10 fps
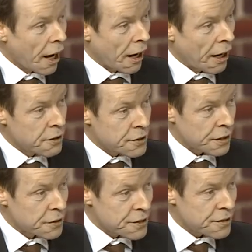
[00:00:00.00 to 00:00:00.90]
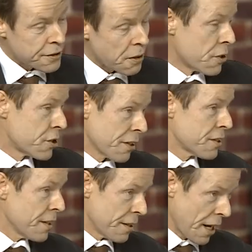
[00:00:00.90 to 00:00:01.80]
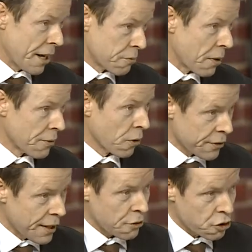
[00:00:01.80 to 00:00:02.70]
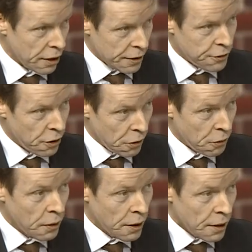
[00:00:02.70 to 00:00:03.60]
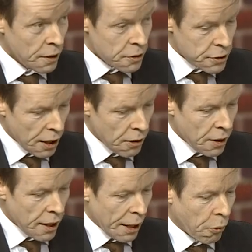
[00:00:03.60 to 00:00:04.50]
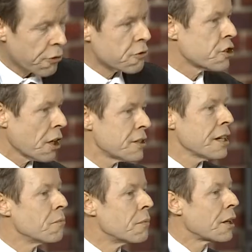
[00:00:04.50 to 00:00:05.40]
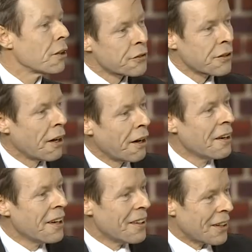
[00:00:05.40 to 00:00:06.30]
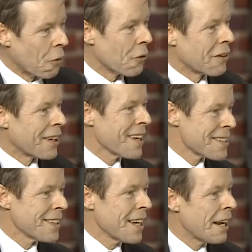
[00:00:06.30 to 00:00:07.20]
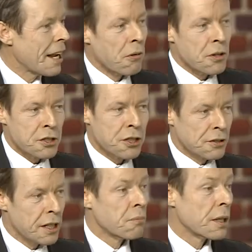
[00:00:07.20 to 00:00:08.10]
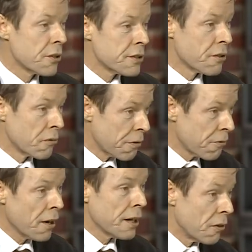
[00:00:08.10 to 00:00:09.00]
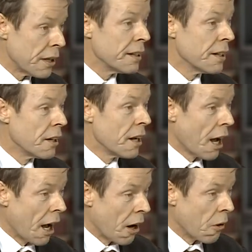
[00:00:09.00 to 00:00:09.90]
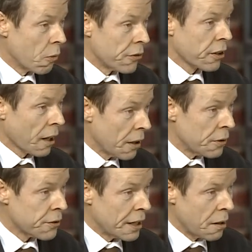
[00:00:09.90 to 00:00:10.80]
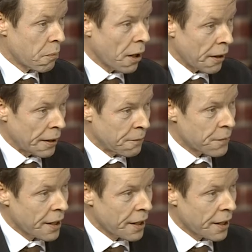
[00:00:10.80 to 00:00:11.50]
uh, since, since it was shut in, as, as reservoirs naturally do. So it wasn't shut in because there, there wasn't gas there, it was shut in because the refinery uh, was closed nearby.